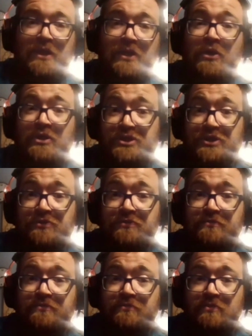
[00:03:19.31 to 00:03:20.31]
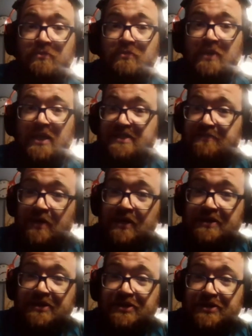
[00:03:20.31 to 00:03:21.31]
And also, lots of
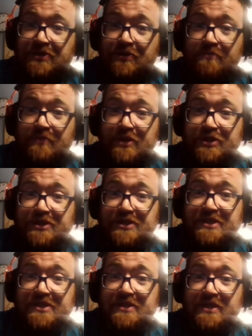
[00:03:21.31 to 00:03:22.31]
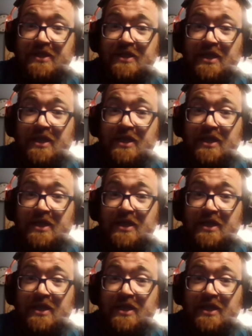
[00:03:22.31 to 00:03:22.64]
politicians are ambitious.